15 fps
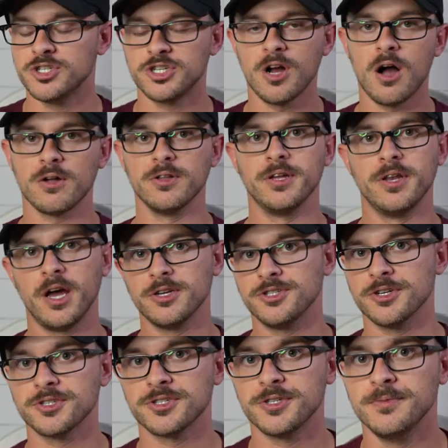chocolate, not
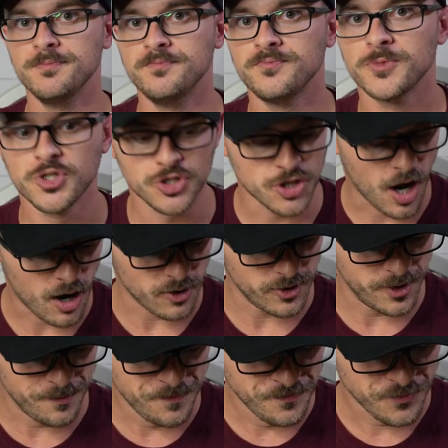just
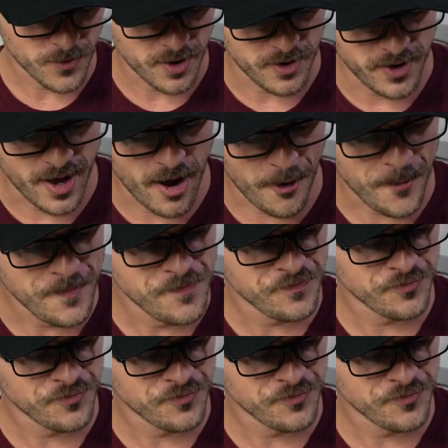chocolate. Now,